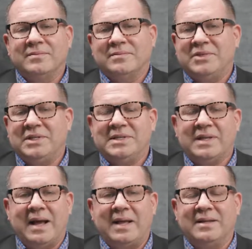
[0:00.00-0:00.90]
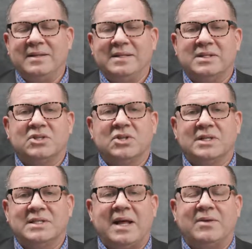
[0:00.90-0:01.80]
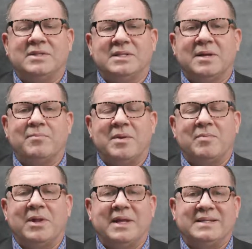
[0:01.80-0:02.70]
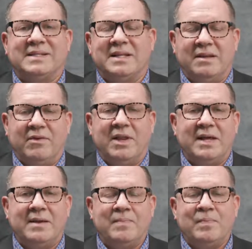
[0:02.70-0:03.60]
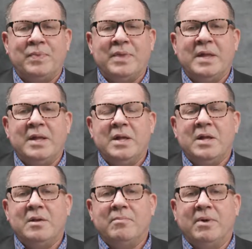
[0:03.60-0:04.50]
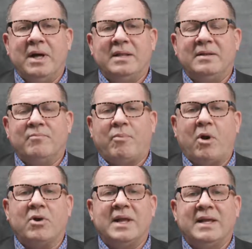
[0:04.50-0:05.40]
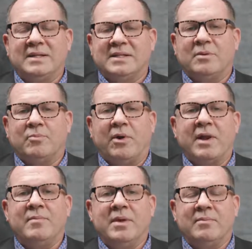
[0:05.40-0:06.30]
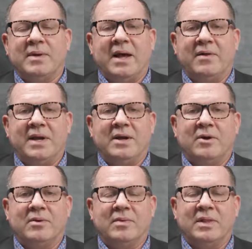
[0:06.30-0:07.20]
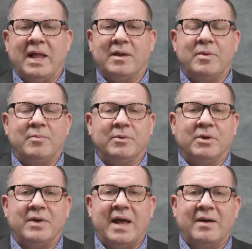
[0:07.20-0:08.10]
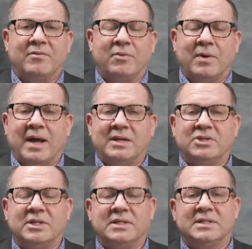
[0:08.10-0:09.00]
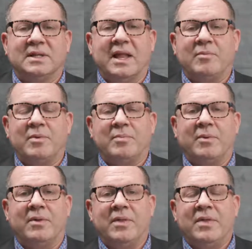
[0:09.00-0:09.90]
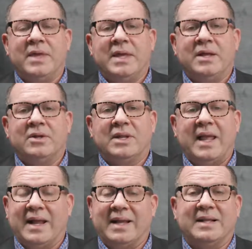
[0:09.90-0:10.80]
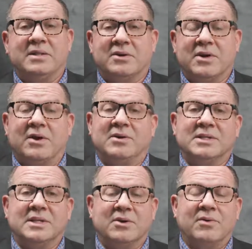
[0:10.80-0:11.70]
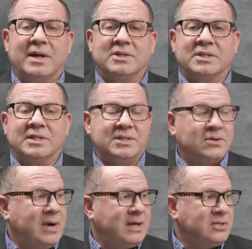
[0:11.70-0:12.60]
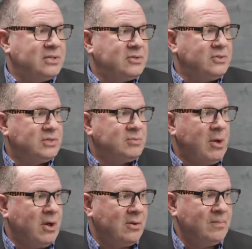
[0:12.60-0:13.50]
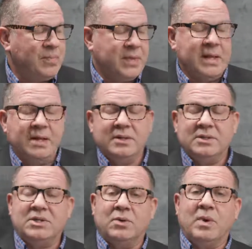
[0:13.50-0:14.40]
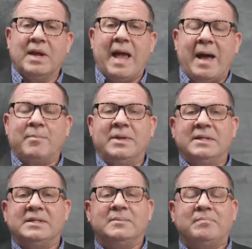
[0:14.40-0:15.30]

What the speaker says: this is going to sound to some people like sniveling, but parking is at a premium down here. A lot of people don't have garages. A lot of people can't get their cars in the garages because garages are too small. So what happens?